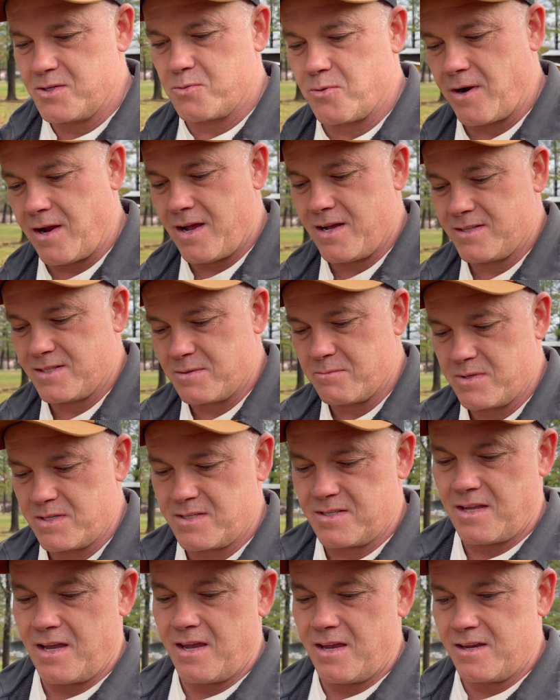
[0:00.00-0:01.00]
where I had some
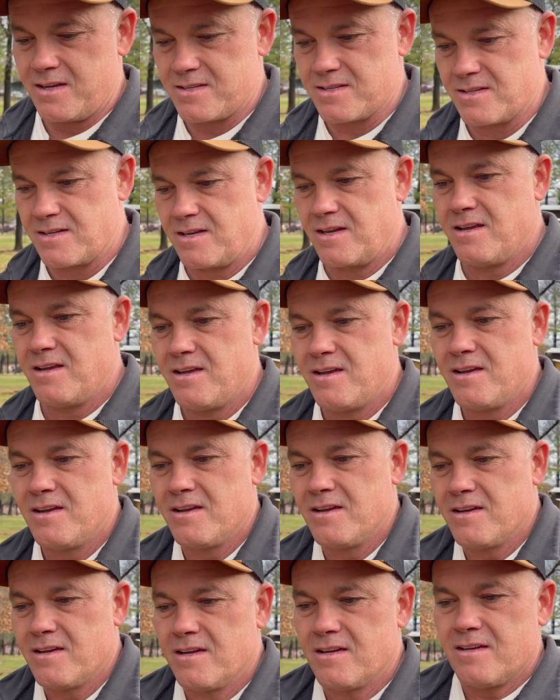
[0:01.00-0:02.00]
mistakes and
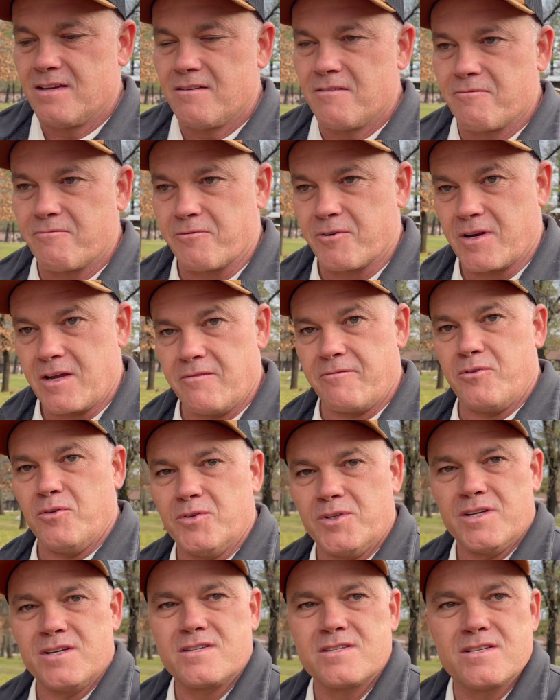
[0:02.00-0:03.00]

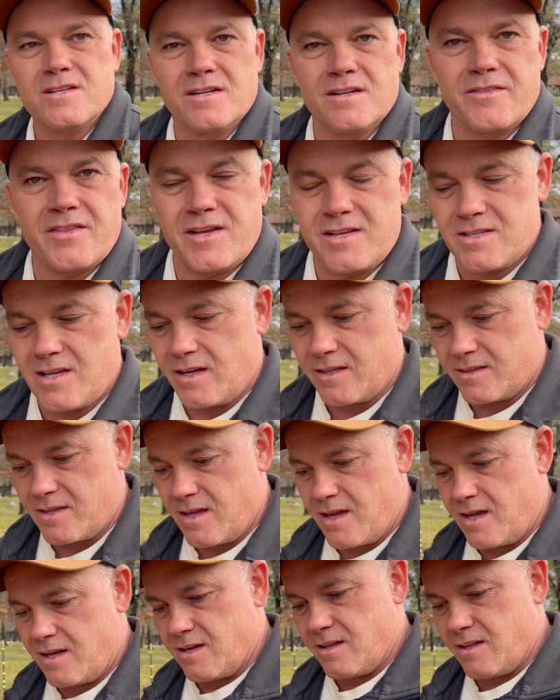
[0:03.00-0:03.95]
forgetfulness and things like that.